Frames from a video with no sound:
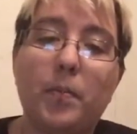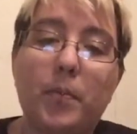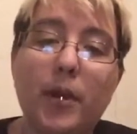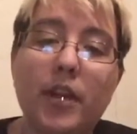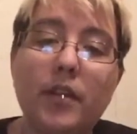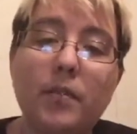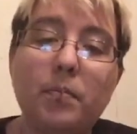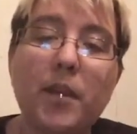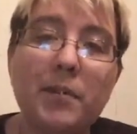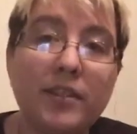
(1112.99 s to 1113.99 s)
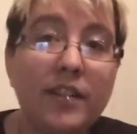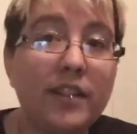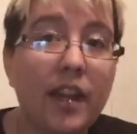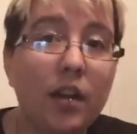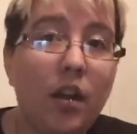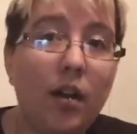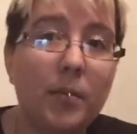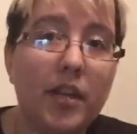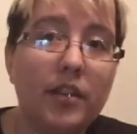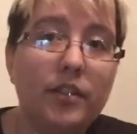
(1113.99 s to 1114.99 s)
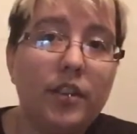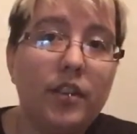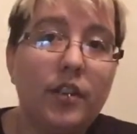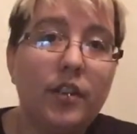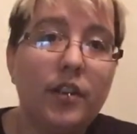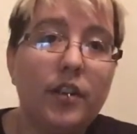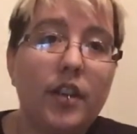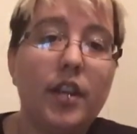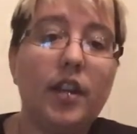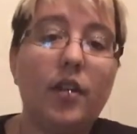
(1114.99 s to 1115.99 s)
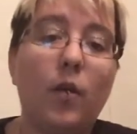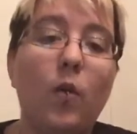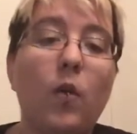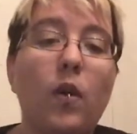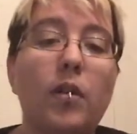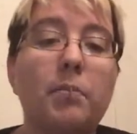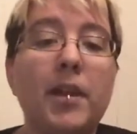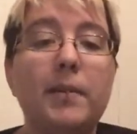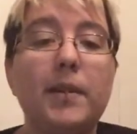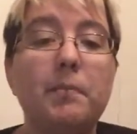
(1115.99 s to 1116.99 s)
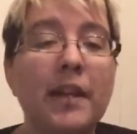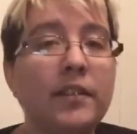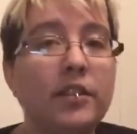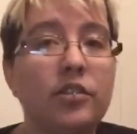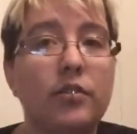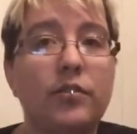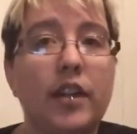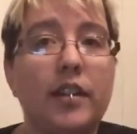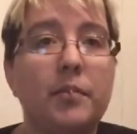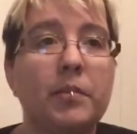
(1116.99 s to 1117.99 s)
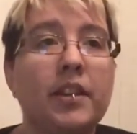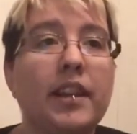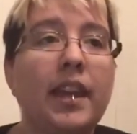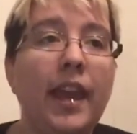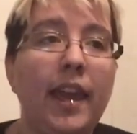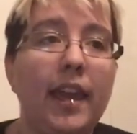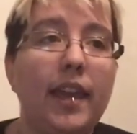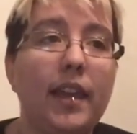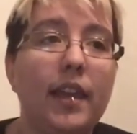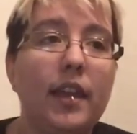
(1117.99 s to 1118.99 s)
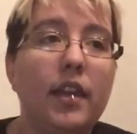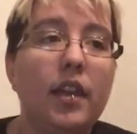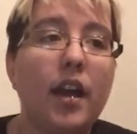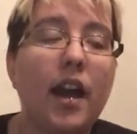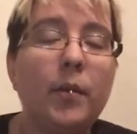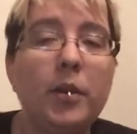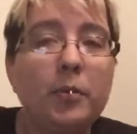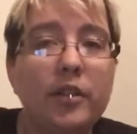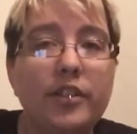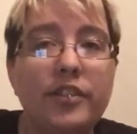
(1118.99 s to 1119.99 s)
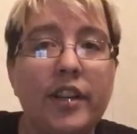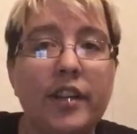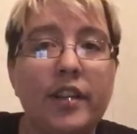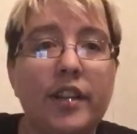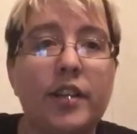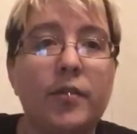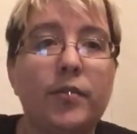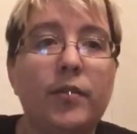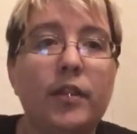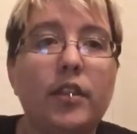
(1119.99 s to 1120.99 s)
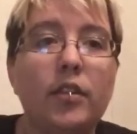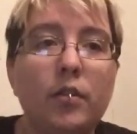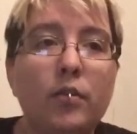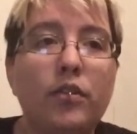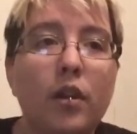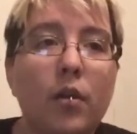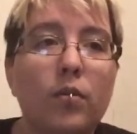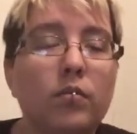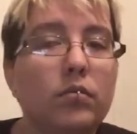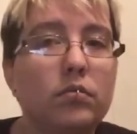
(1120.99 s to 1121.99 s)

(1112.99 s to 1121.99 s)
but maybe delete that comment, or maybe message your friend and be like, hey, I would appreciate it if you don't